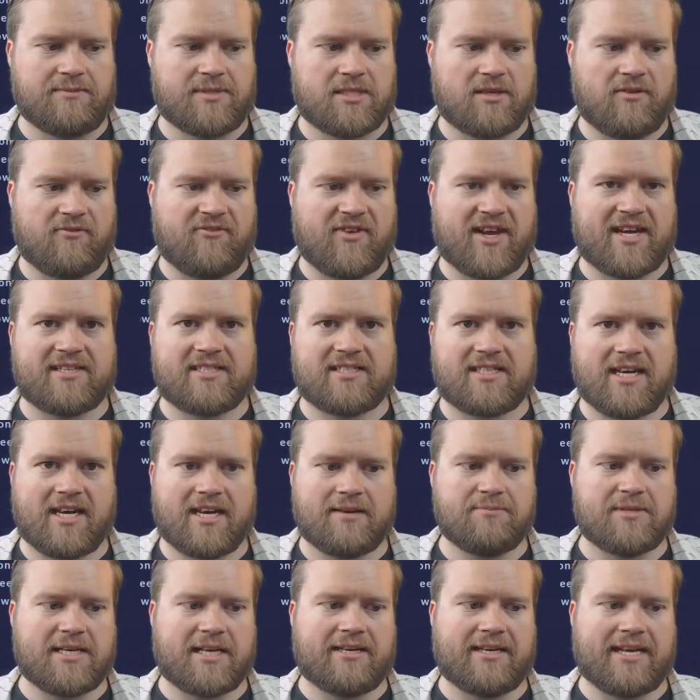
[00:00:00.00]
So
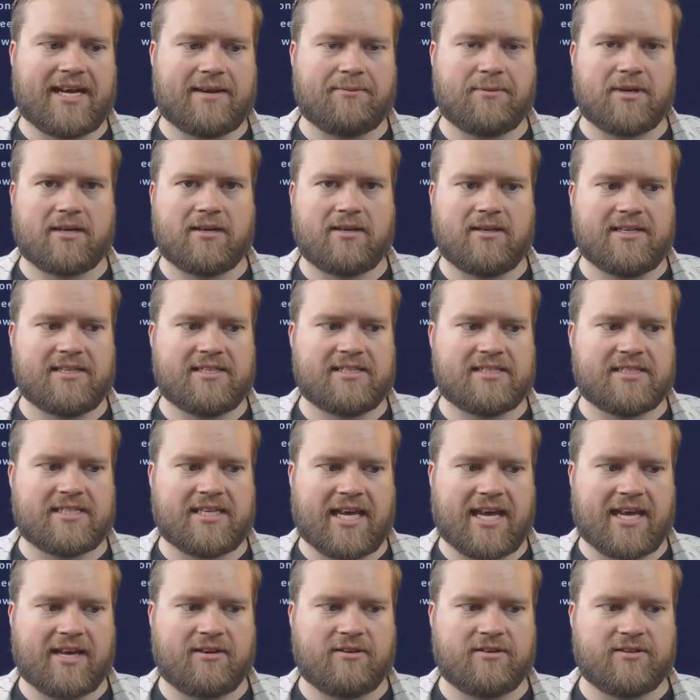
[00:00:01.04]
FastTime dynamically
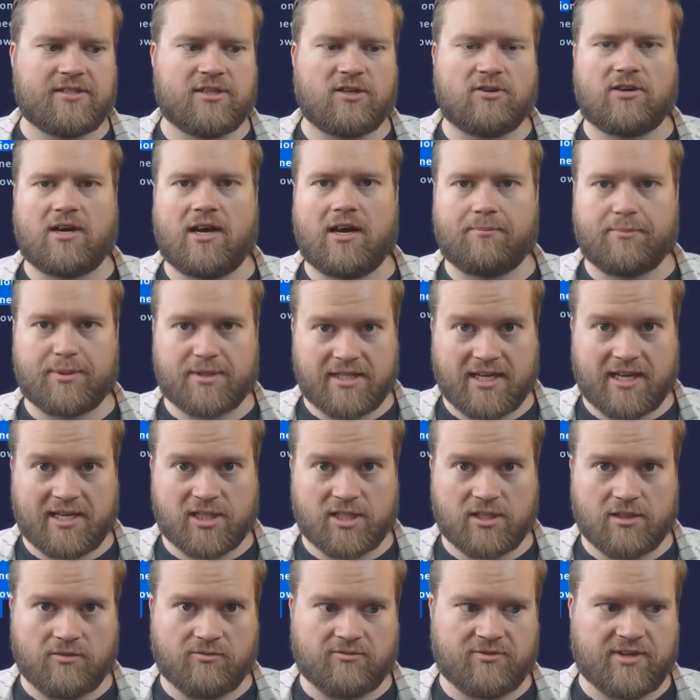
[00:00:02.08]
scales your
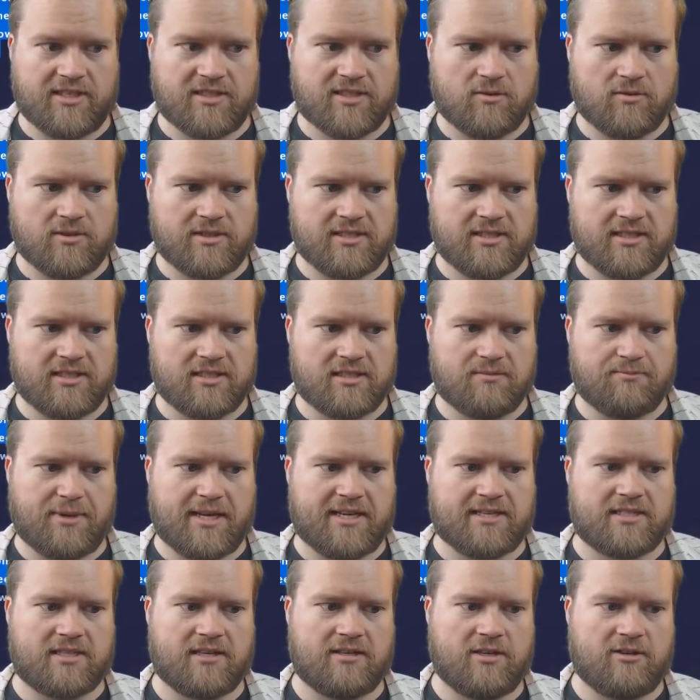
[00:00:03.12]
computational resources
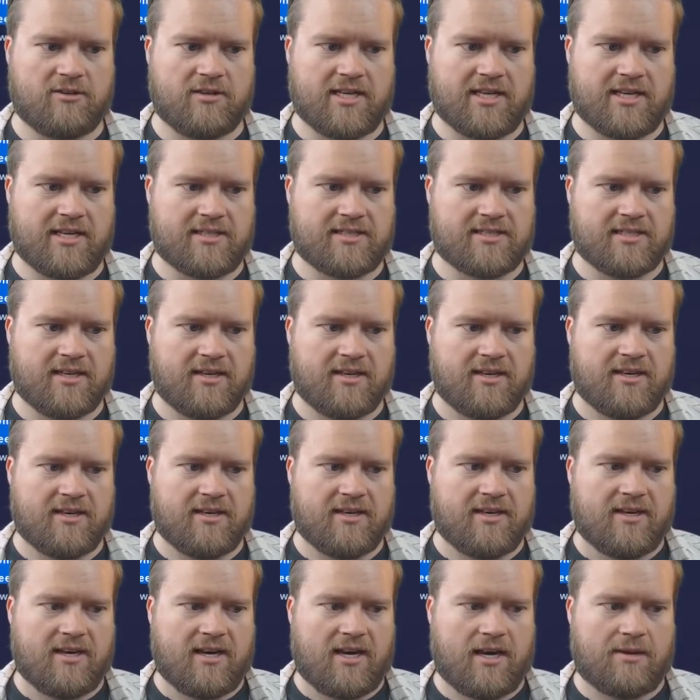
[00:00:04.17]
based on your needs,
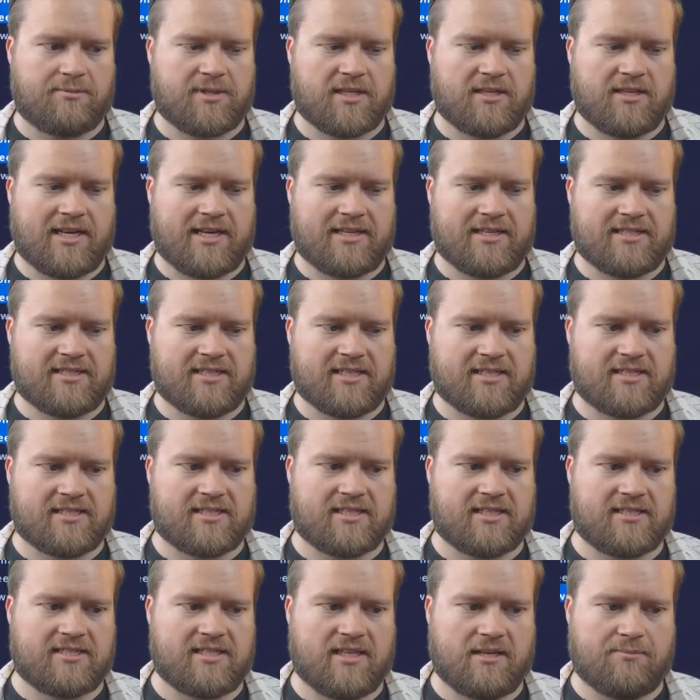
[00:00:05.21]
up to ninety-six
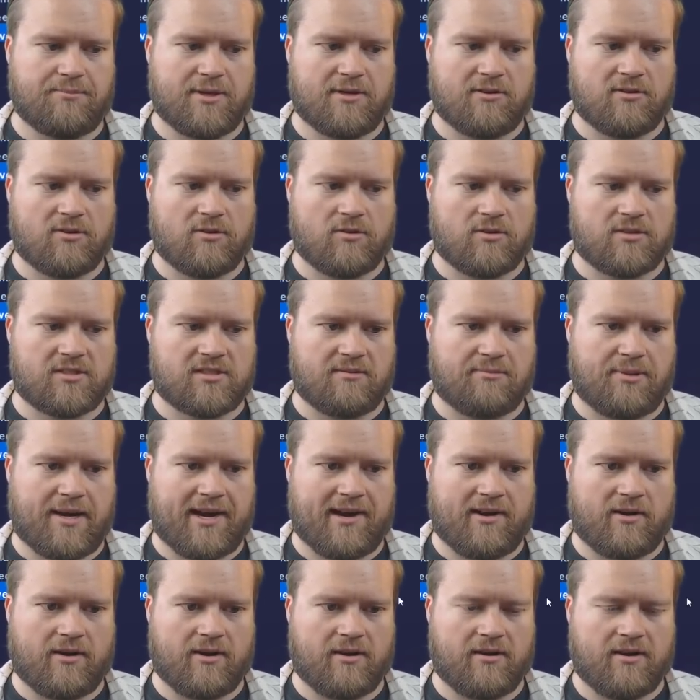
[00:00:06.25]
C P U cores of
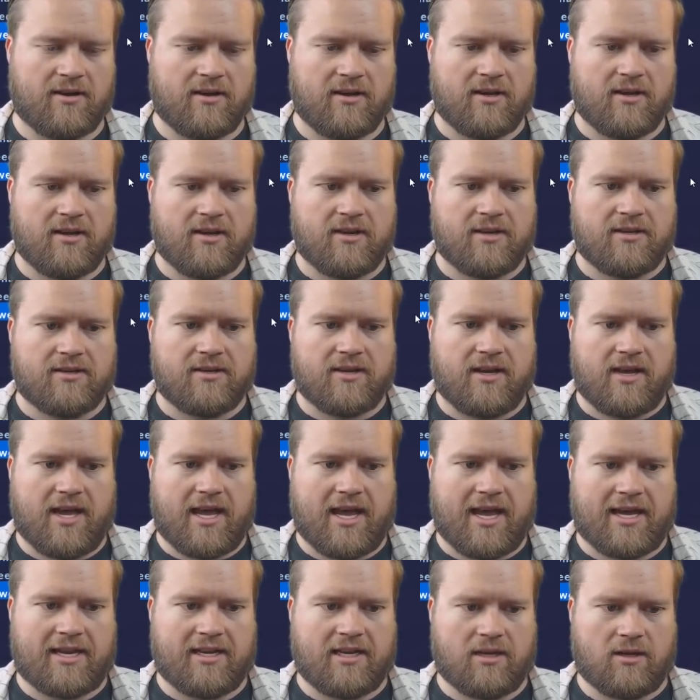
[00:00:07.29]
power.
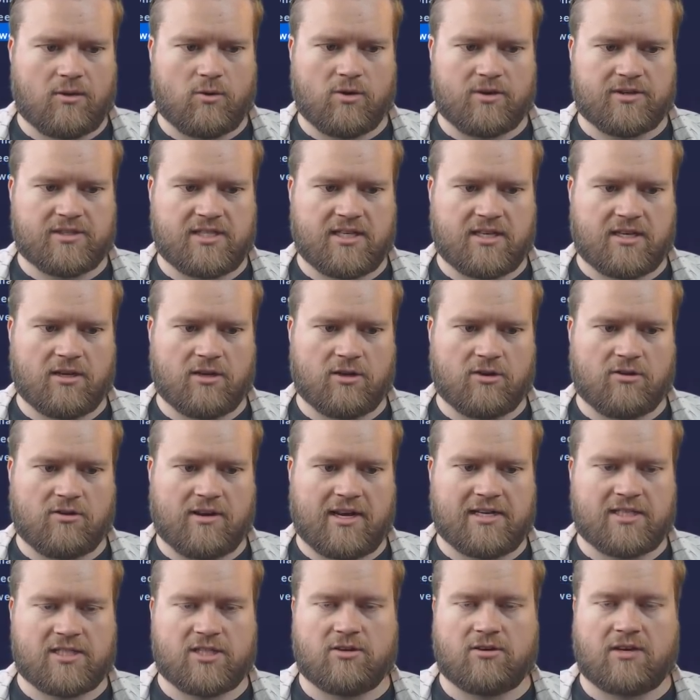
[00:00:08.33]
And of course, you can
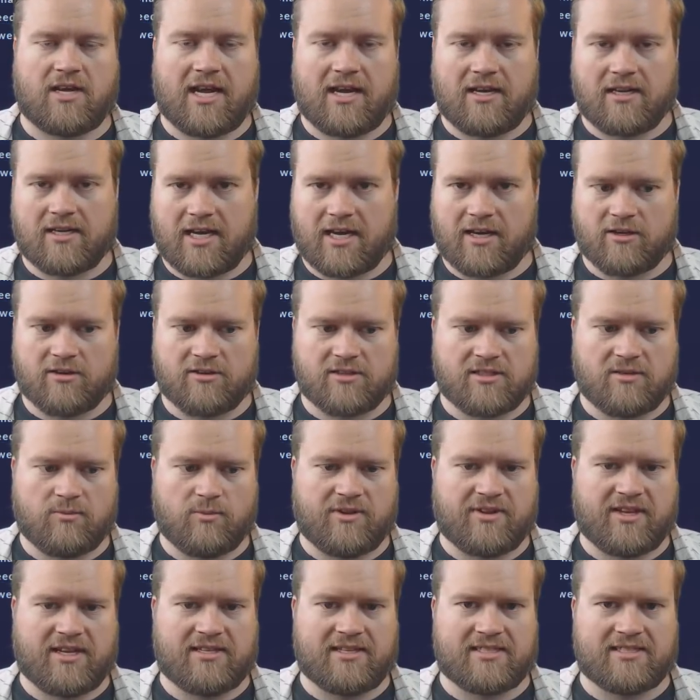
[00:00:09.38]
create your containers
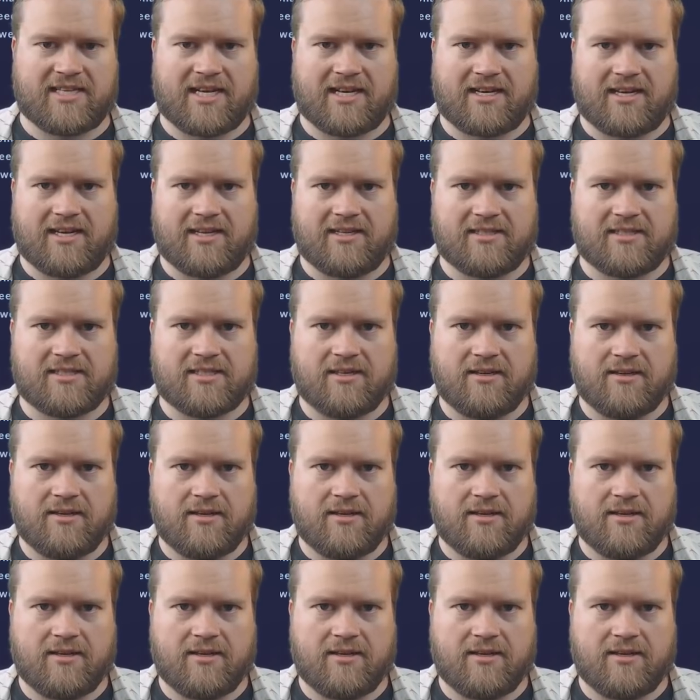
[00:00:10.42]
within seconds.